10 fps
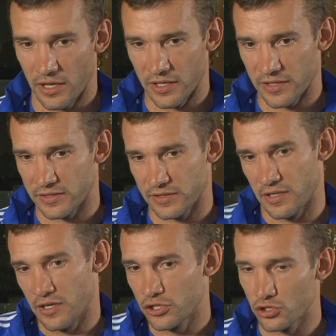is
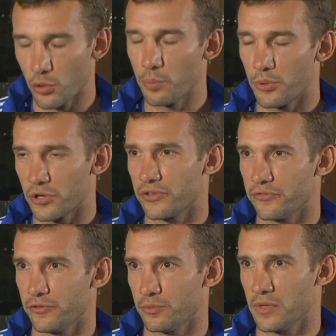so
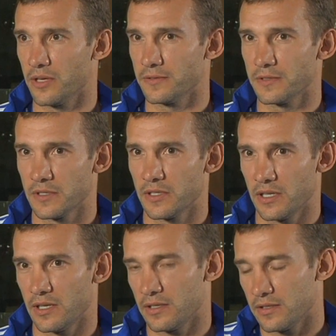important for me
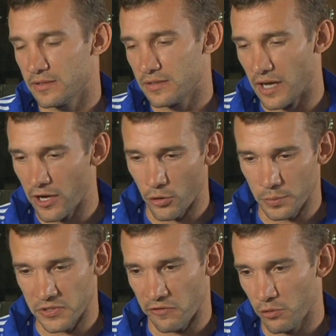and I
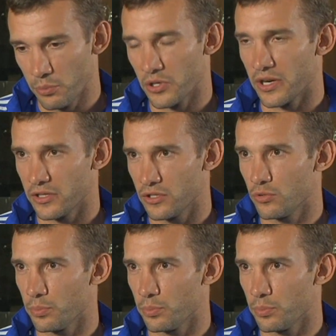hope so I will be ready to